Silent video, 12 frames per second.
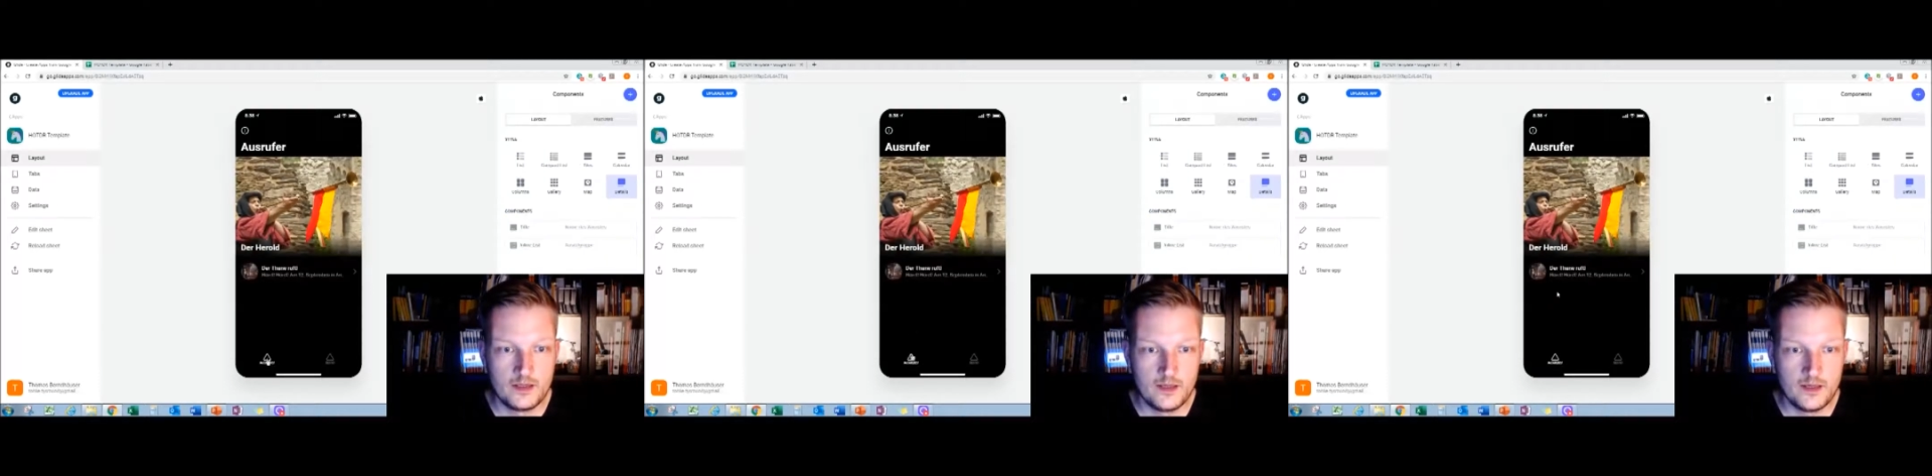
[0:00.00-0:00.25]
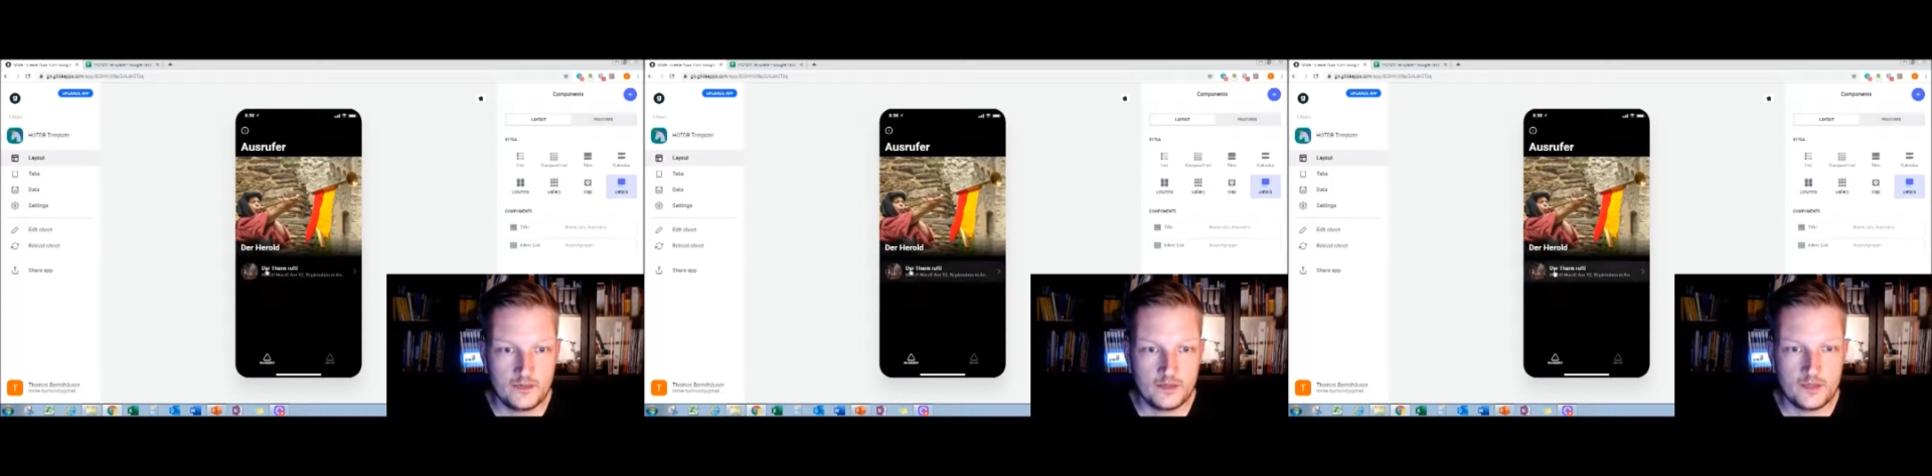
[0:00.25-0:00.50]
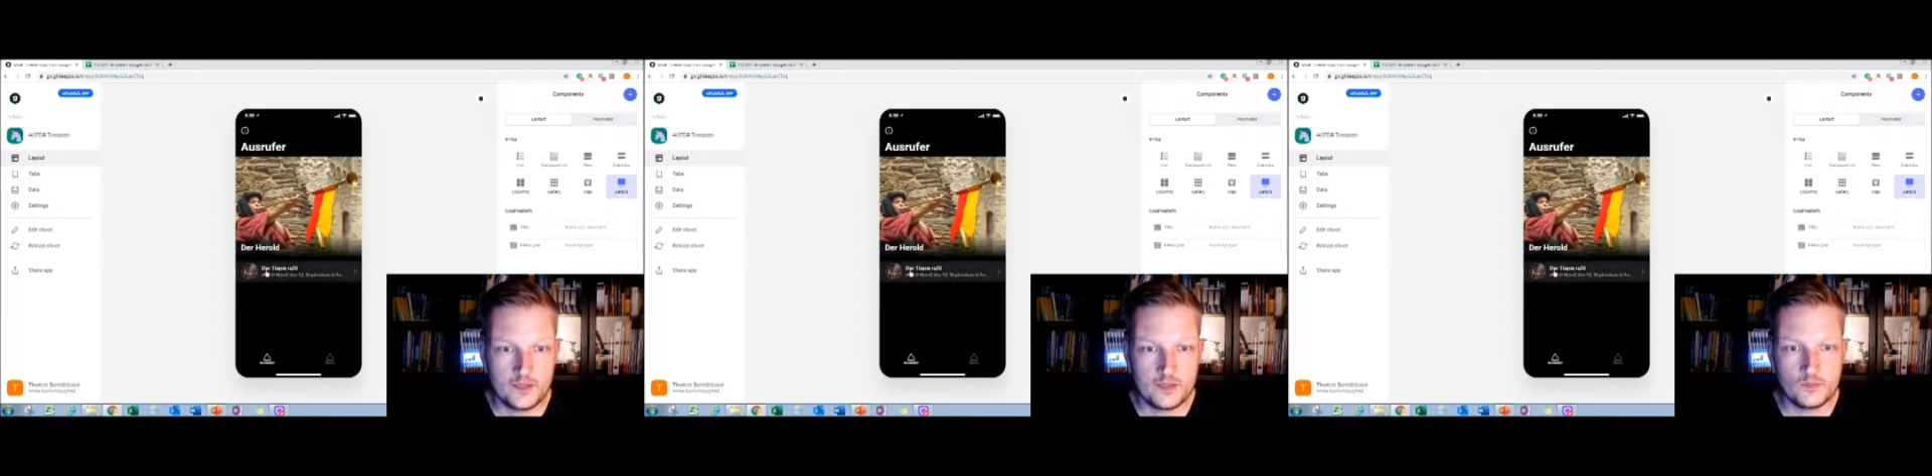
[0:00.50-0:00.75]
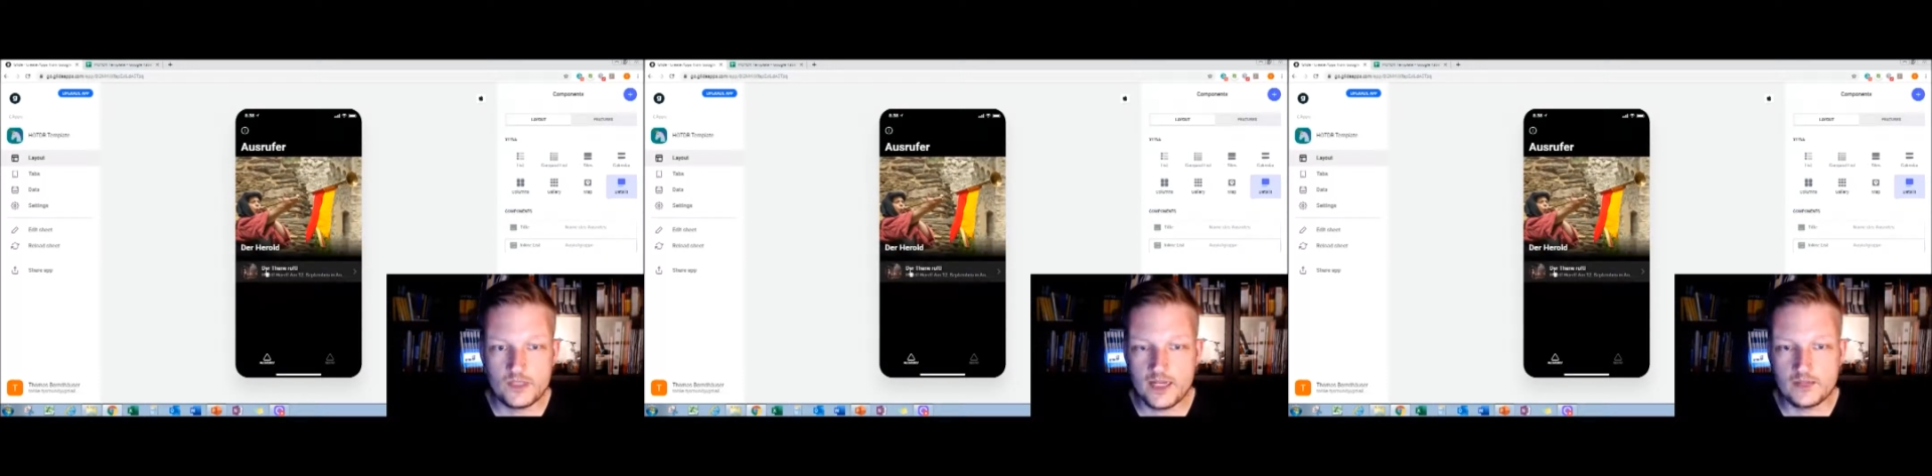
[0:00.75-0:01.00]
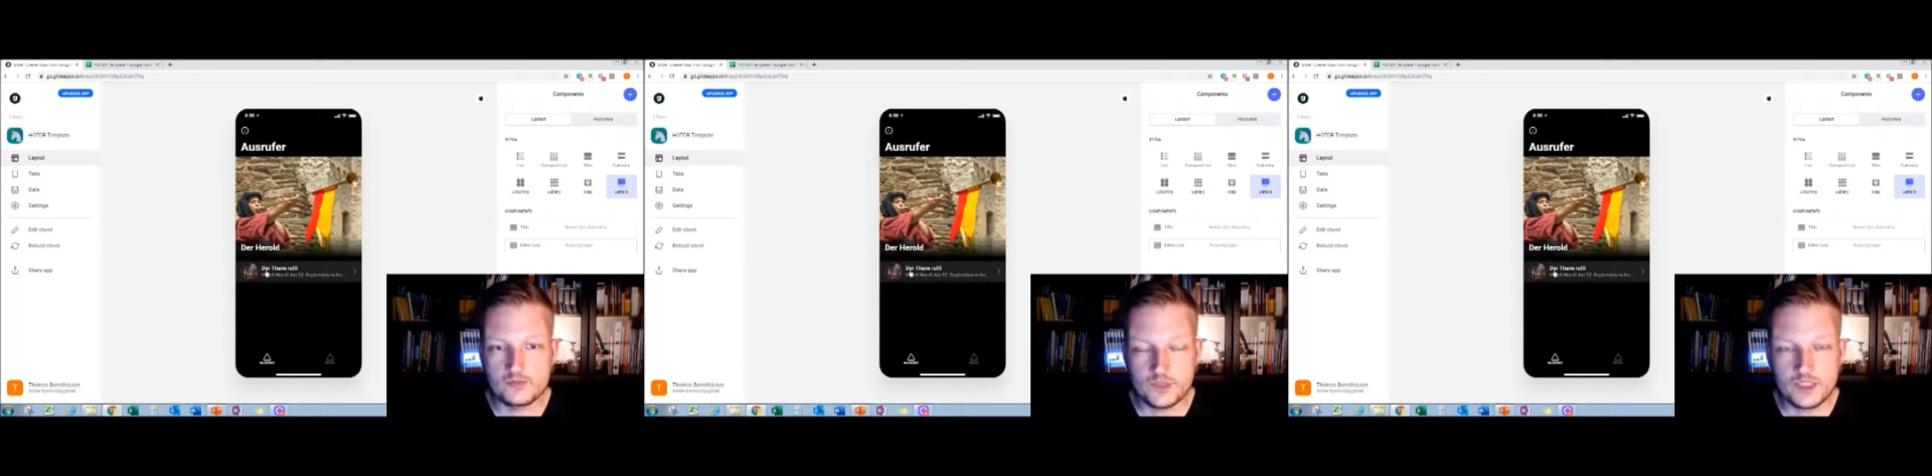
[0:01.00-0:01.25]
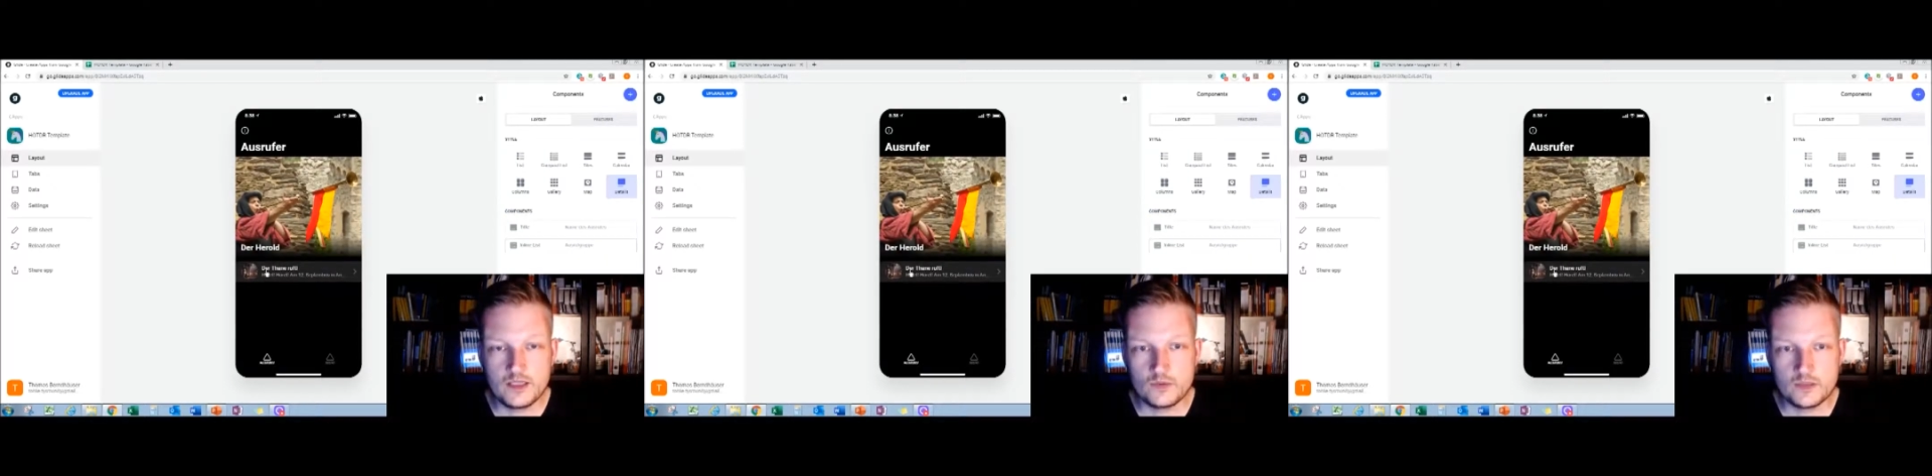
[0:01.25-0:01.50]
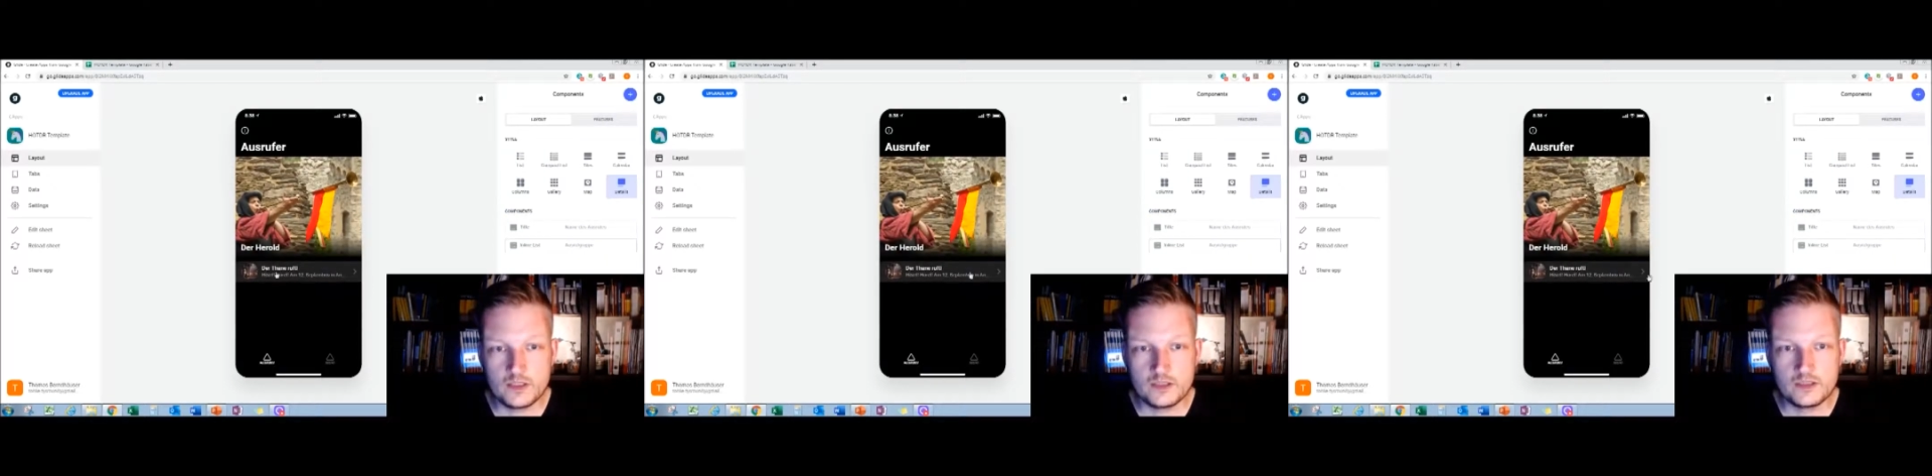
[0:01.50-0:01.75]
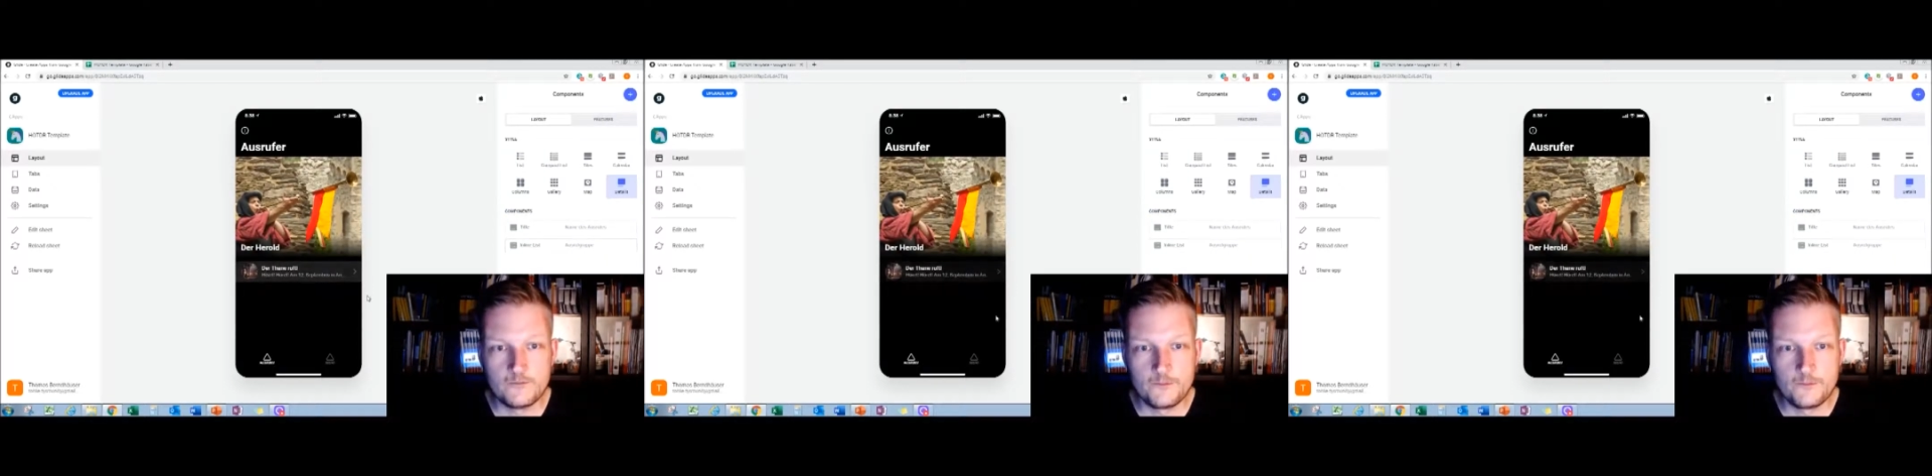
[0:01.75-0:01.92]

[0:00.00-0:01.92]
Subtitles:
and the thing will get reloaded